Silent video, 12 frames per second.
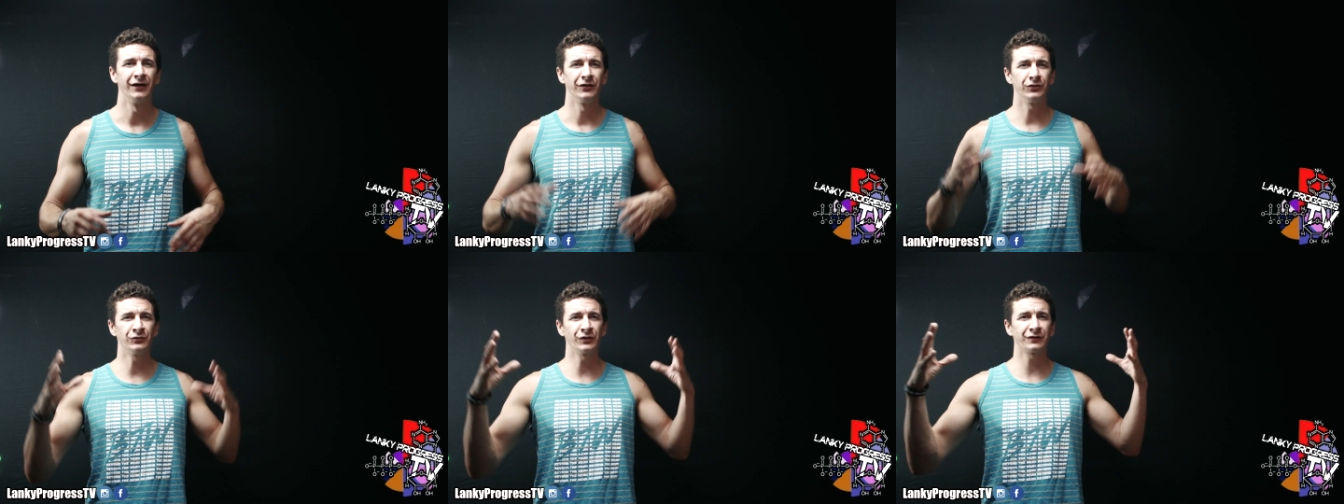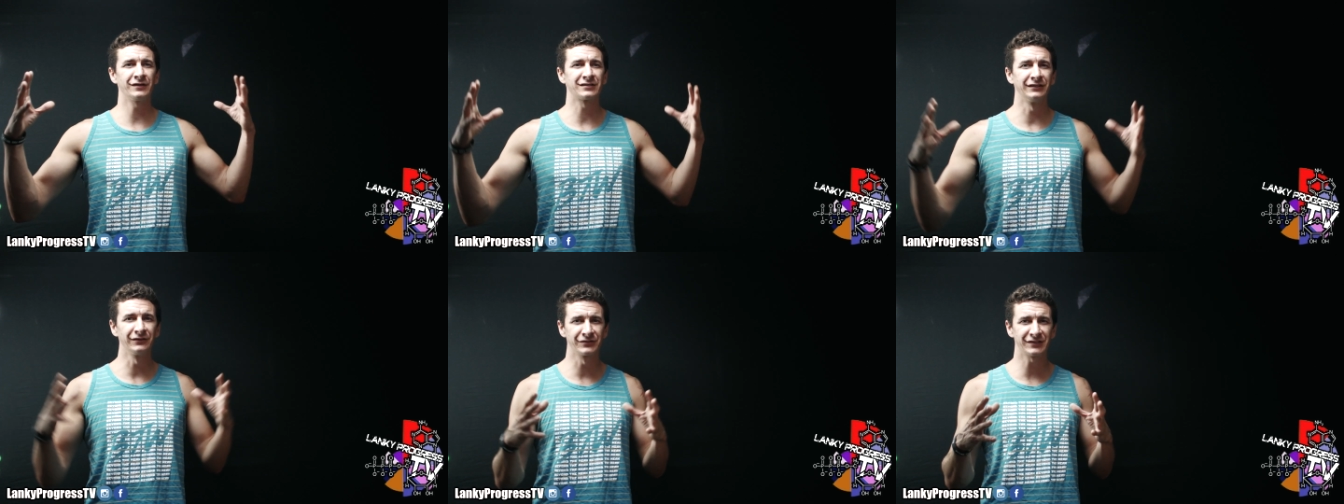You took this
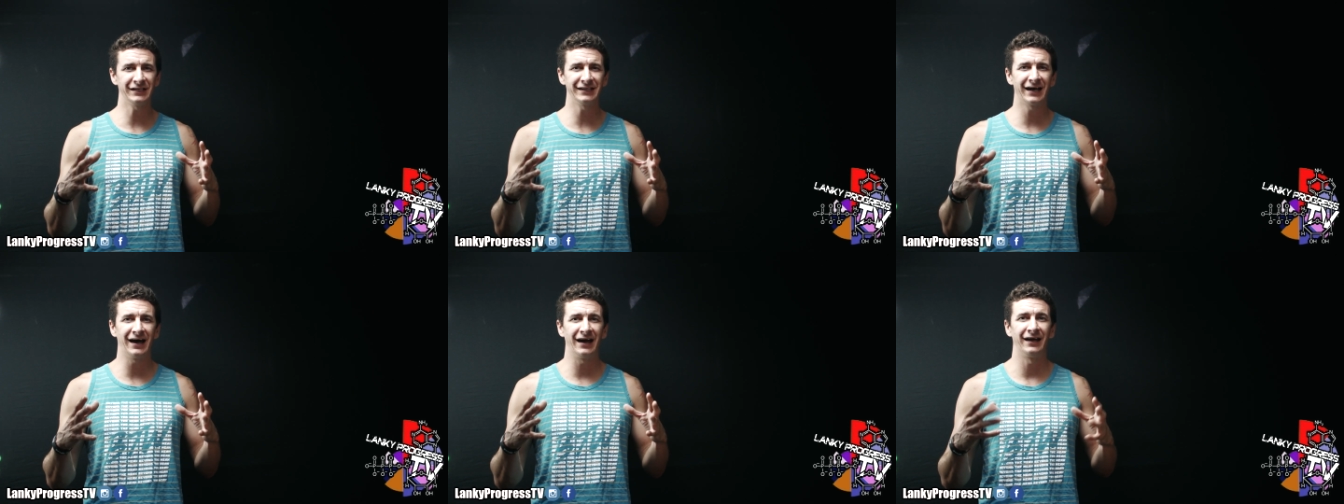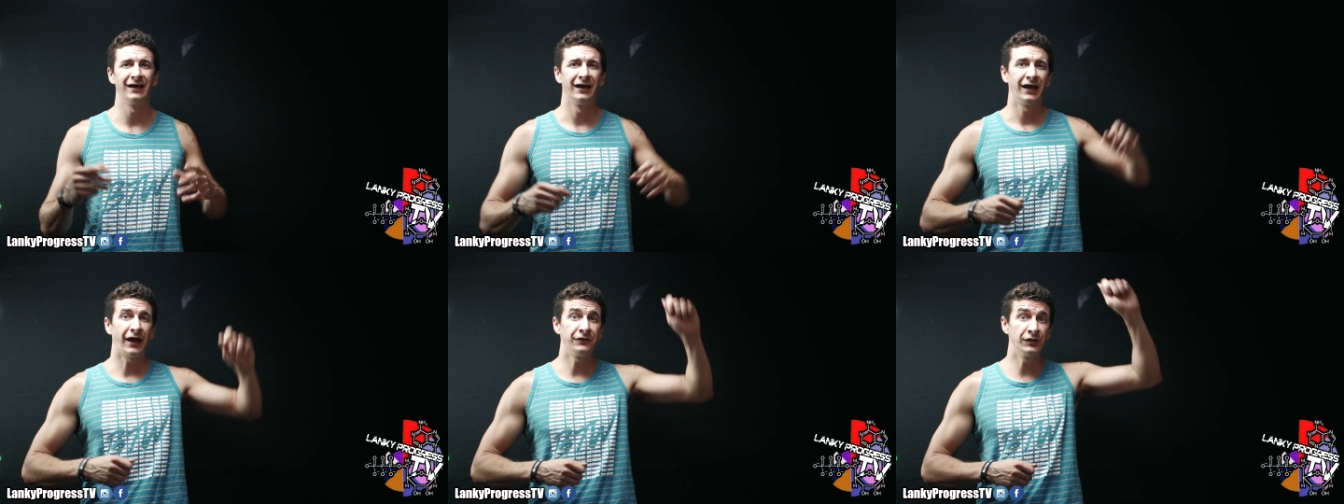little skinny guy
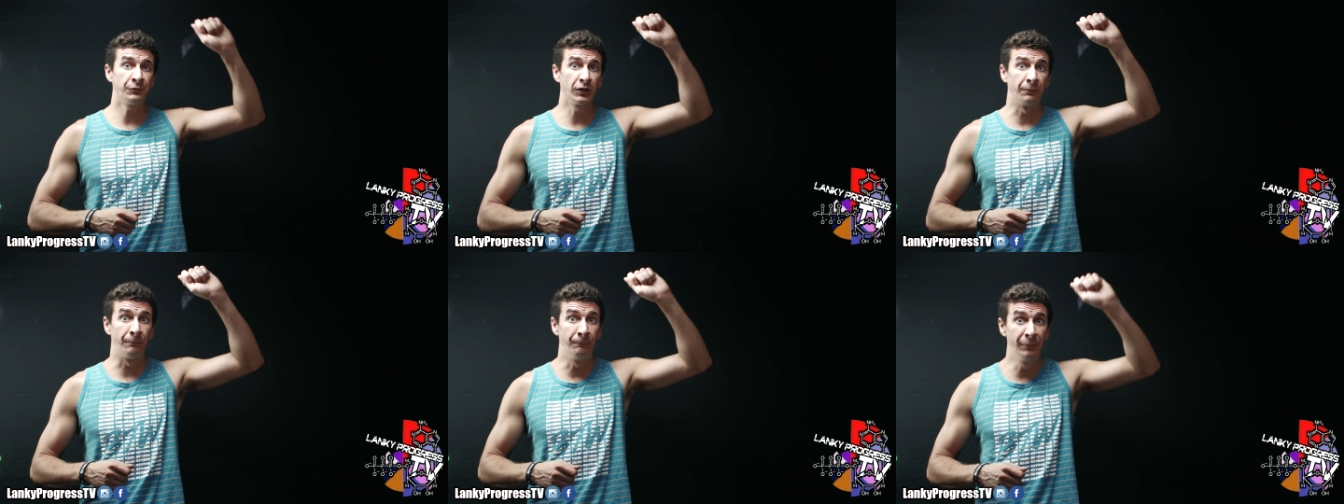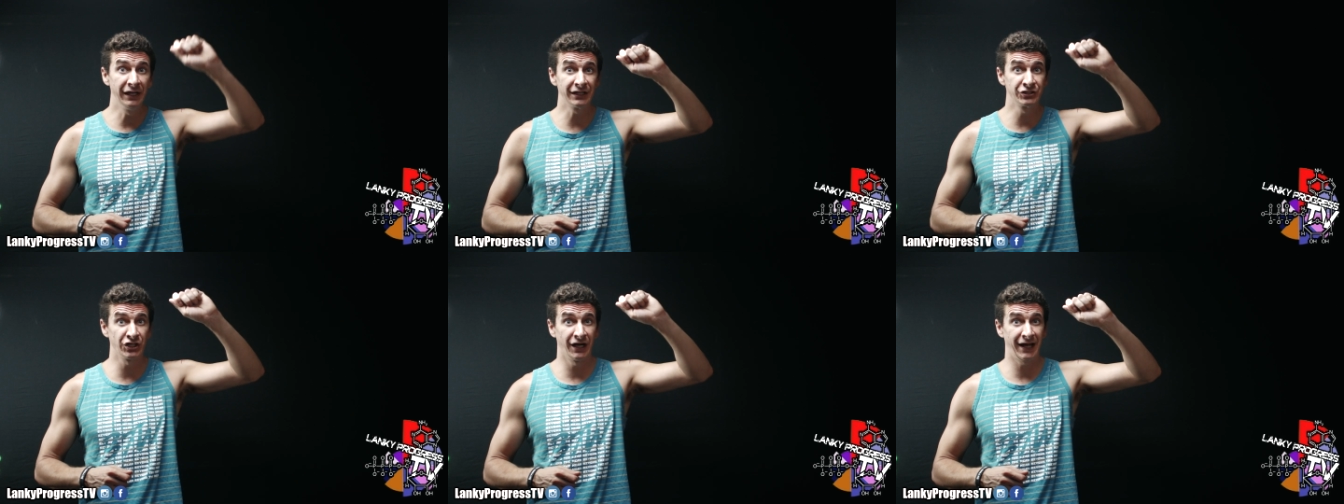and then you put a big
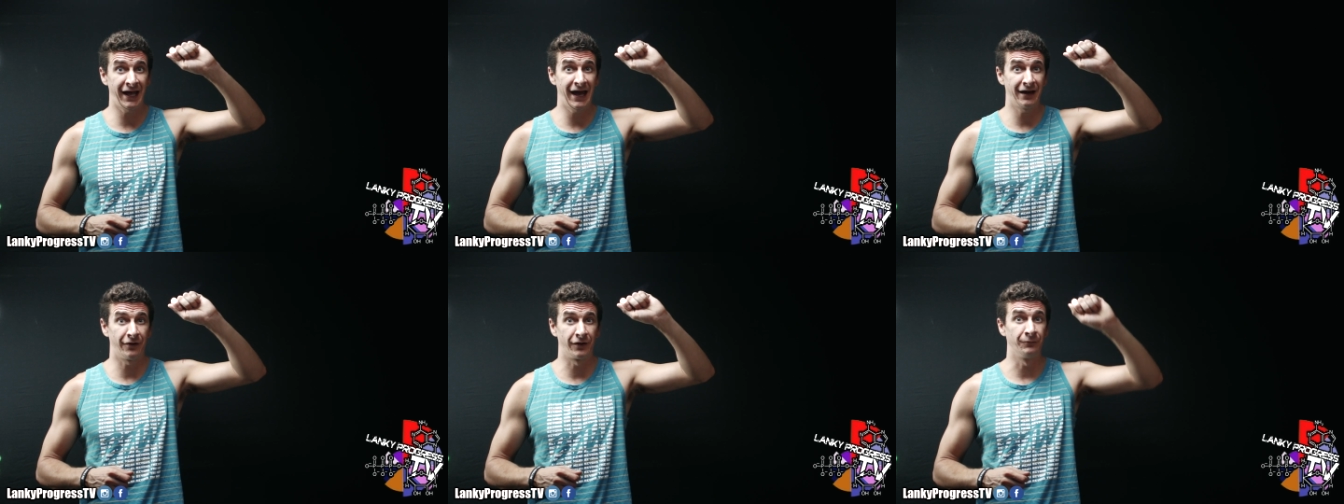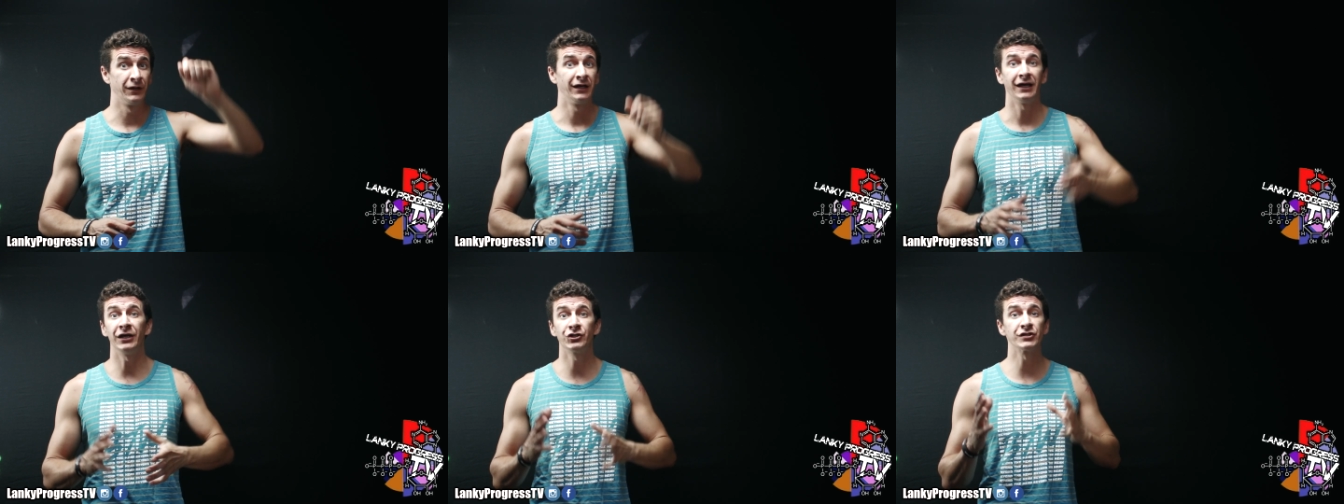giant hat on him.
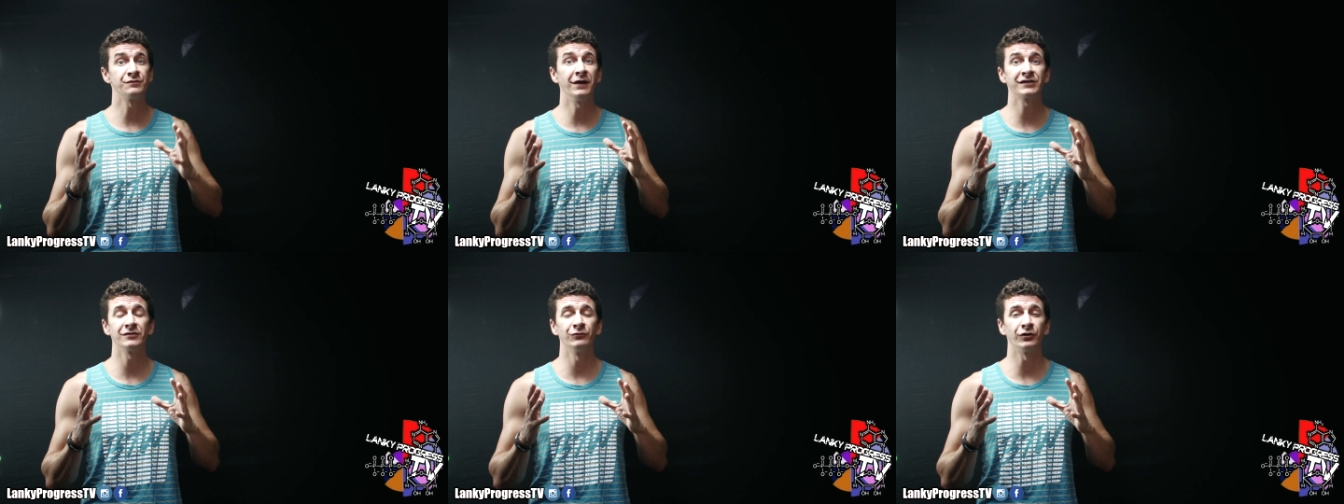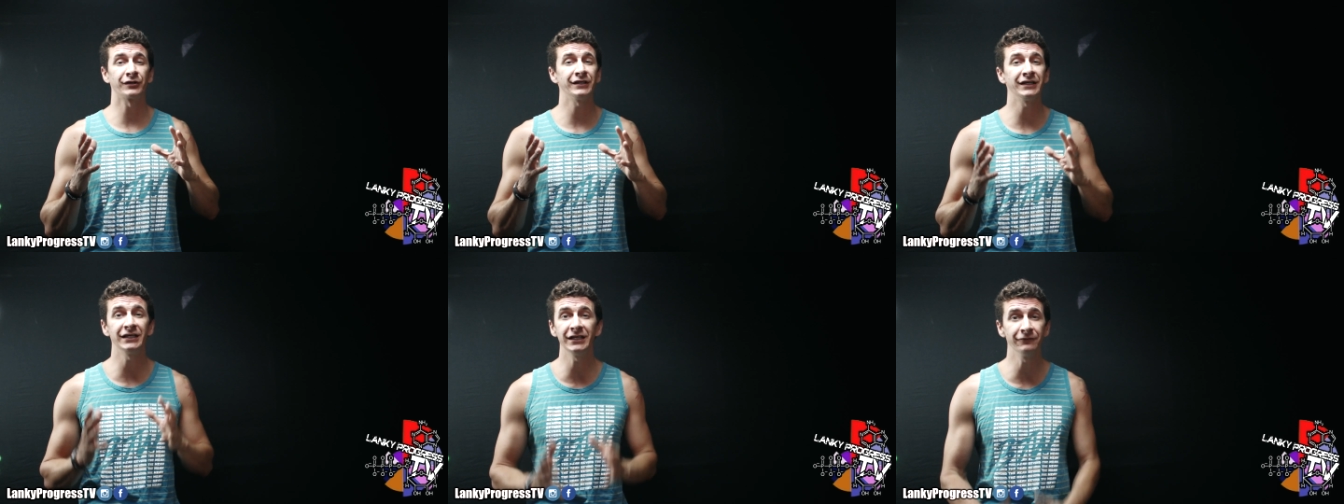It just makes him look
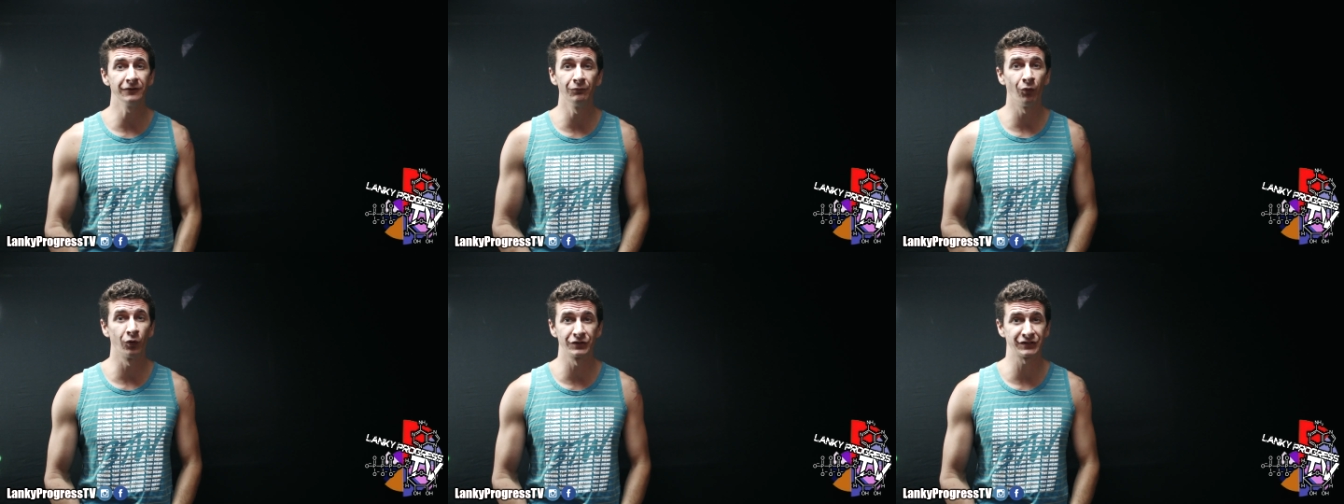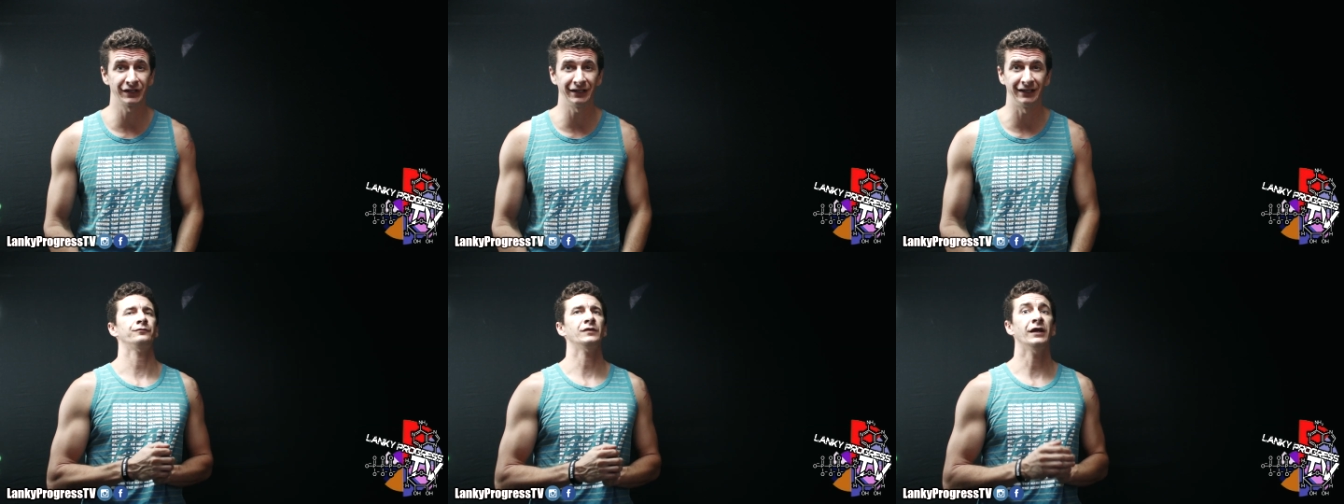even more skinny.